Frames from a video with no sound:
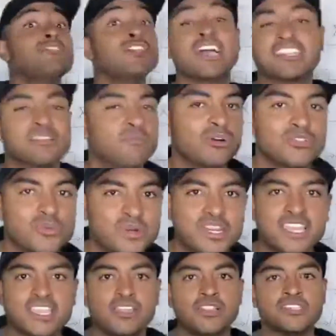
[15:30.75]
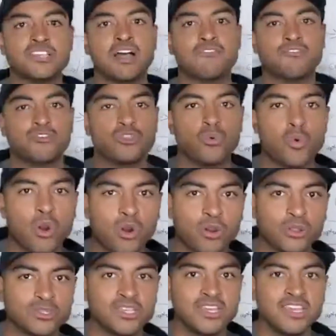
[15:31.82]
like the most ridiculous offer in the
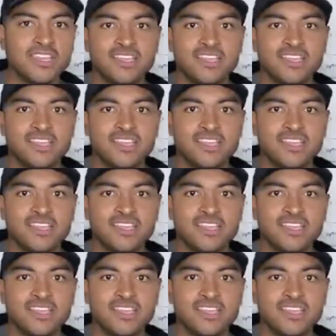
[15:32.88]
world,